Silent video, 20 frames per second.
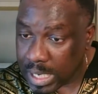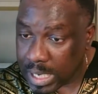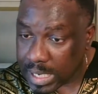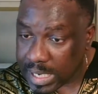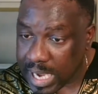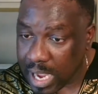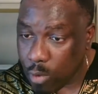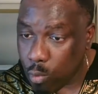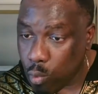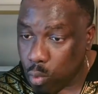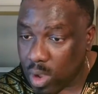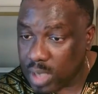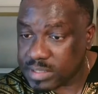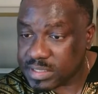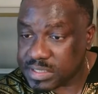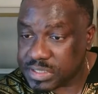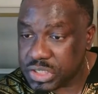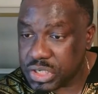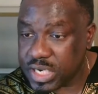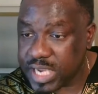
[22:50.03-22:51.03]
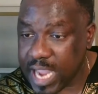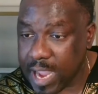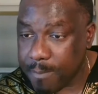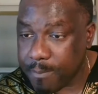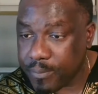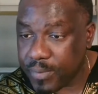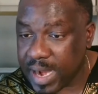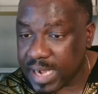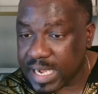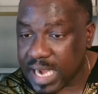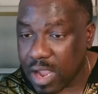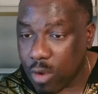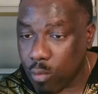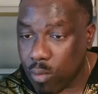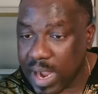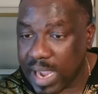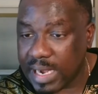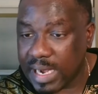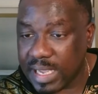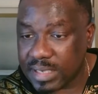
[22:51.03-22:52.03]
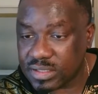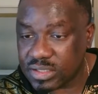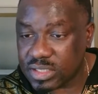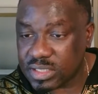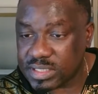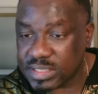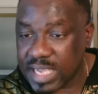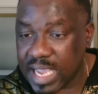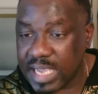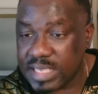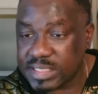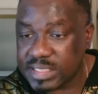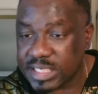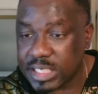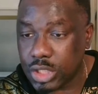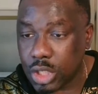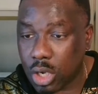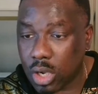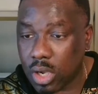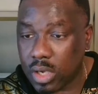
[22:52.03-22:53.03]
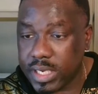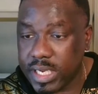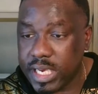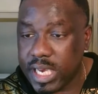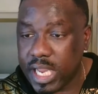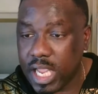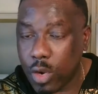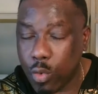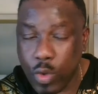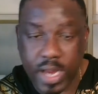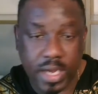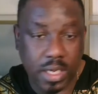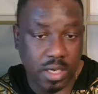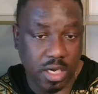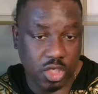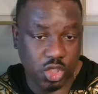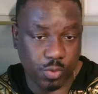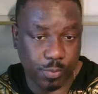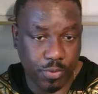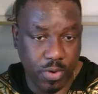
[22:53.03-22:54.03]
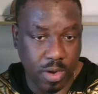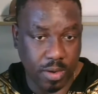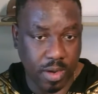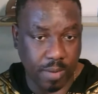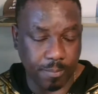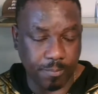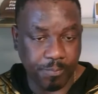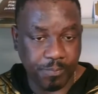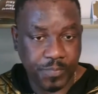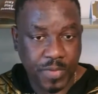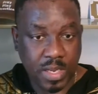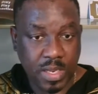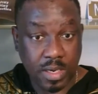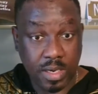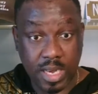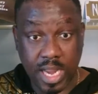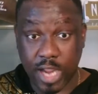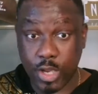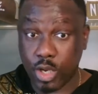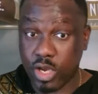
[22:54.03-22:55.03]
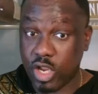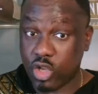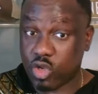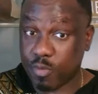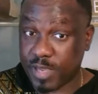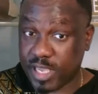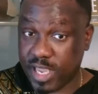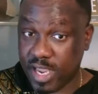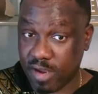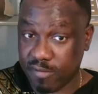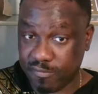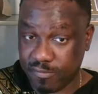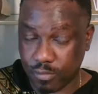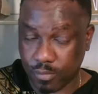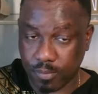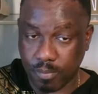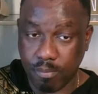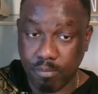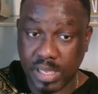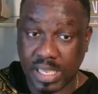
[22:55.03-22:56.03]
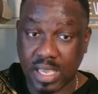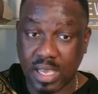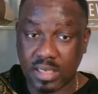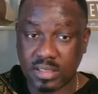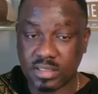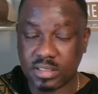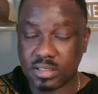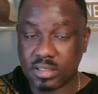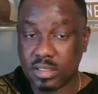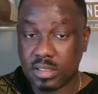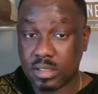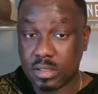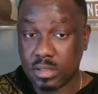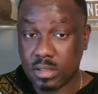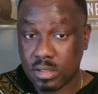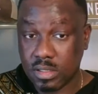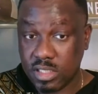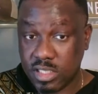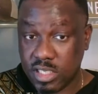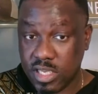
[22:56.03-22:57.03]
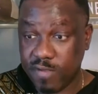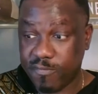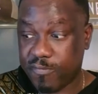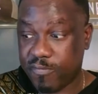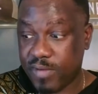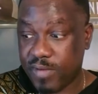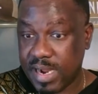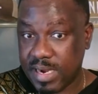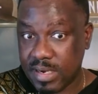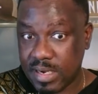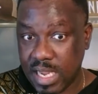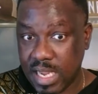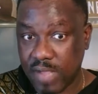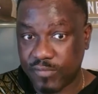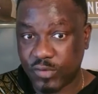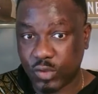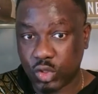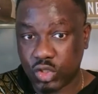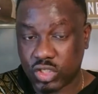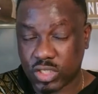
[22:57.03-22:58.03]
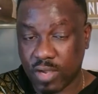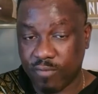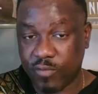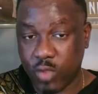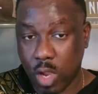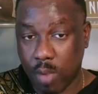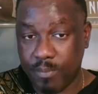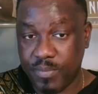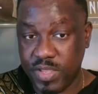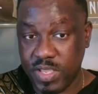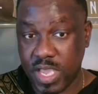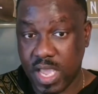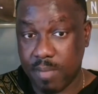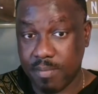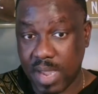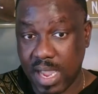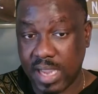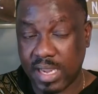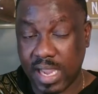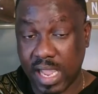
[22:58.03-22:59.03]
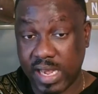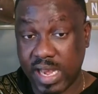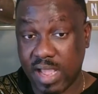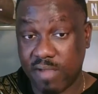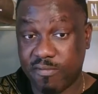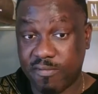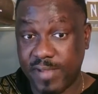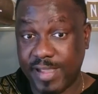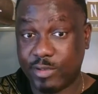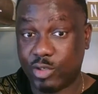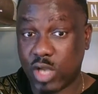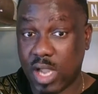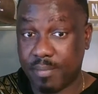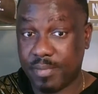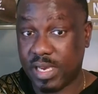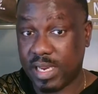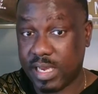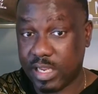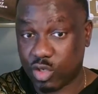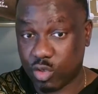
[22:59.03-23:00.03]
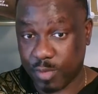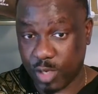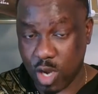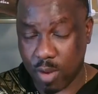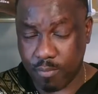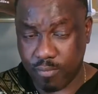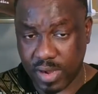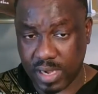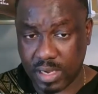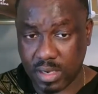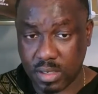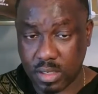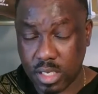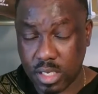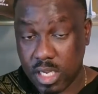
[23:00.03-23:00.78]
Can one still get pregnant while exercising or in a weight loss program? Now, you need to be careful because different levels of your BMI can affect your ability to become pregnant.